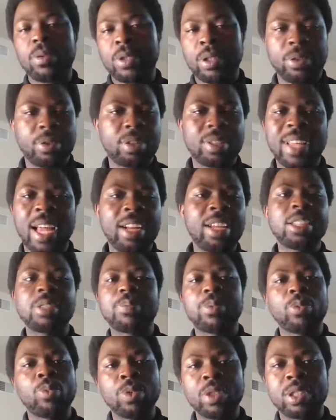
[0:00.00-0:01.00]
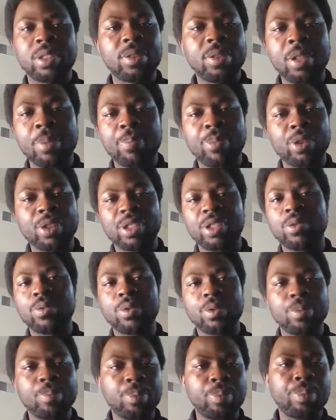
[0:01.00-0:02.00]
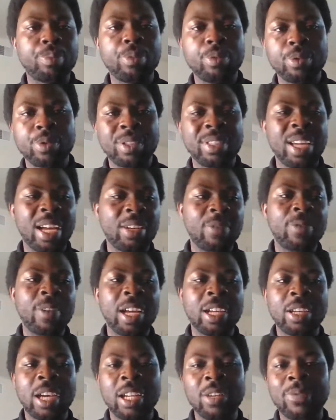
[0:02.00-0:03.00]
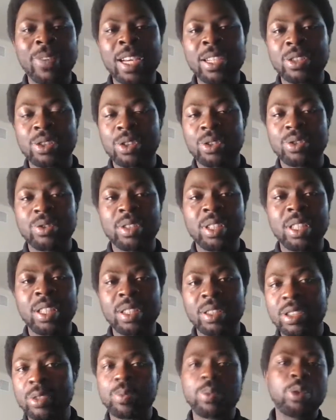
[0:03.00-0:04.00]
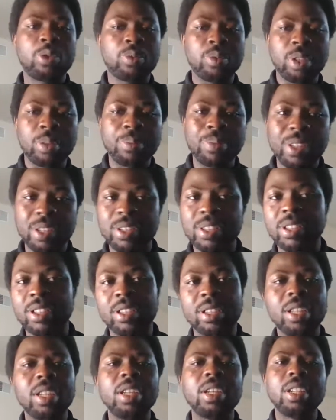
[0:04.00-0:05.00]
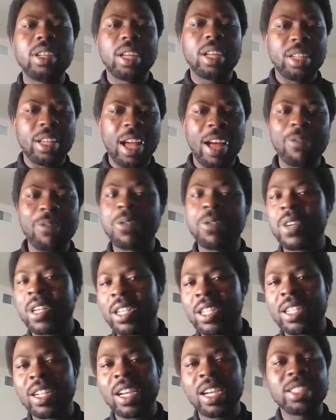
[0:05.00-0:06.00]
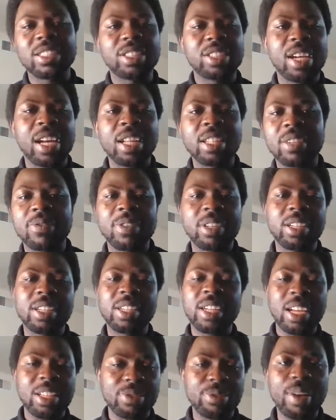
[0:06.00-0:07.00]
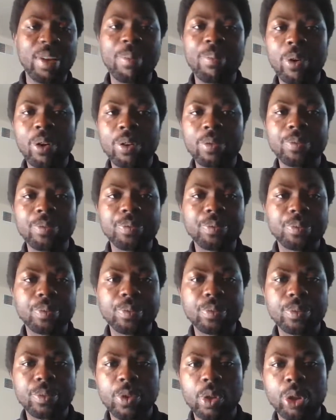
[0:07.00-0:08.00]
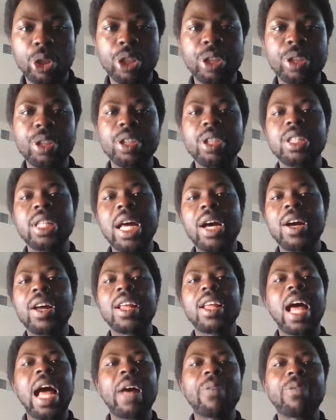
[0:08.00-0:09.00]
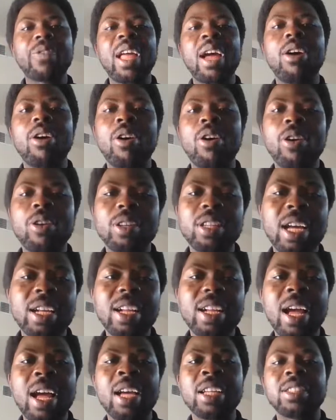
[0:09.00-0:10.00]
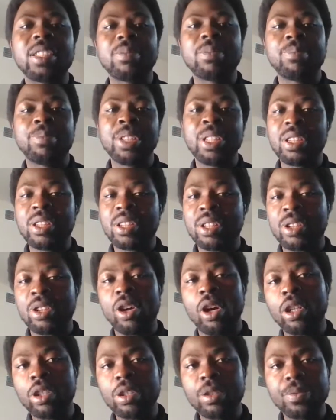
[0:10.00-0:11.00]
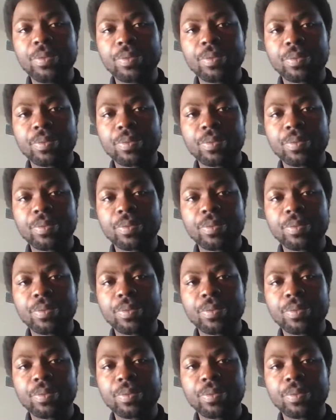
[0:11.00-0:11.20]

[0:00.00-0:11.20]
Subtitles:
started speak with the person who is advisor today, spoke with the person. They have a very nice chat, a very nice rapport. Okay. Now, after all that has been done